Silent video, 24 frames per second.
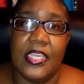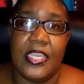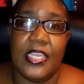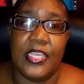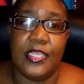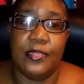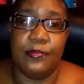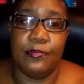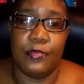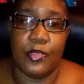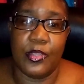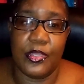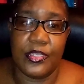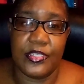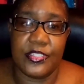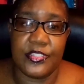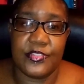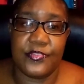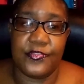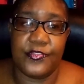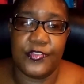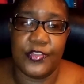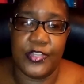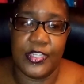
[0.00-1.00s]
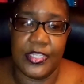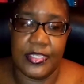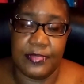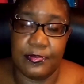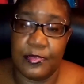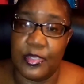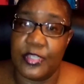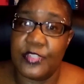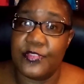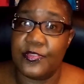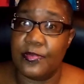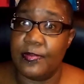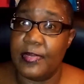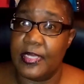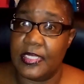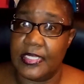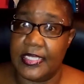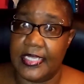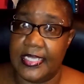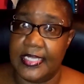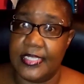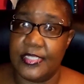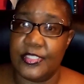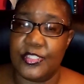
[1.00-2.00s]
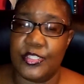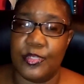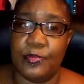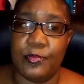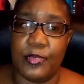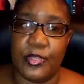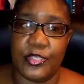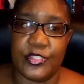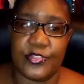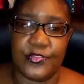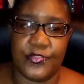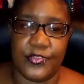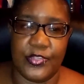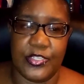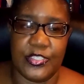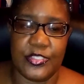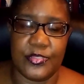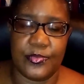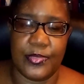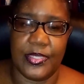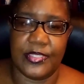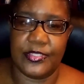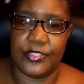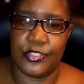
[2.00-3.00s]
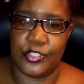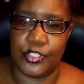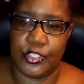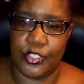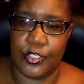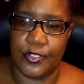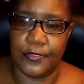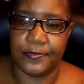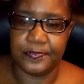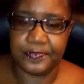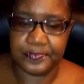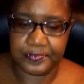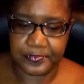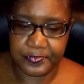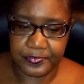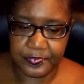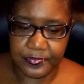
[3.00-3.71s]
And Mark's from LA, so Mark's friends were at the show.